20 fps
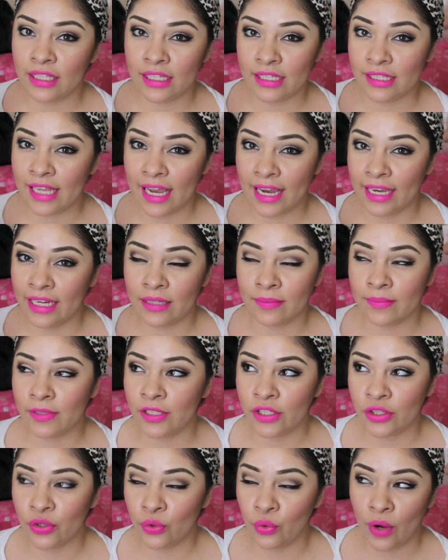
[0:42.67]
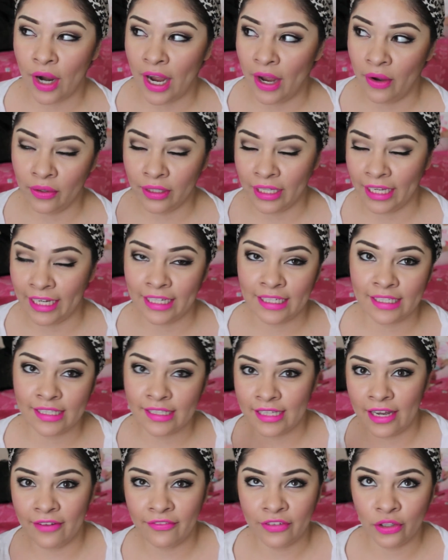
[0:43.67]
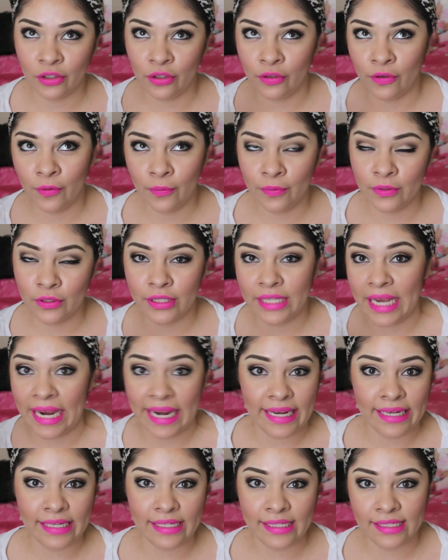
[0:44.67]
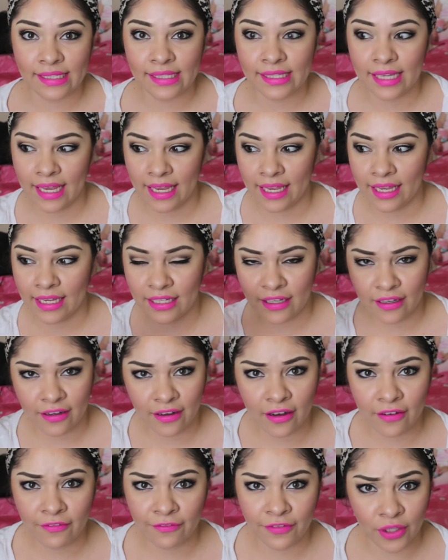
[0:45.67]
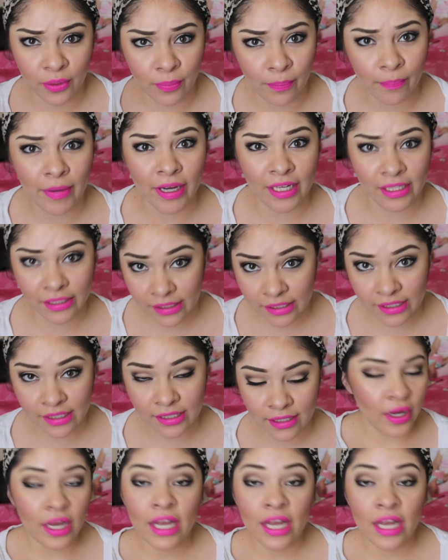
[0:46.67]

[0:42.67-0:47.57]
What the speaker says: these items throughout like several days and a few months.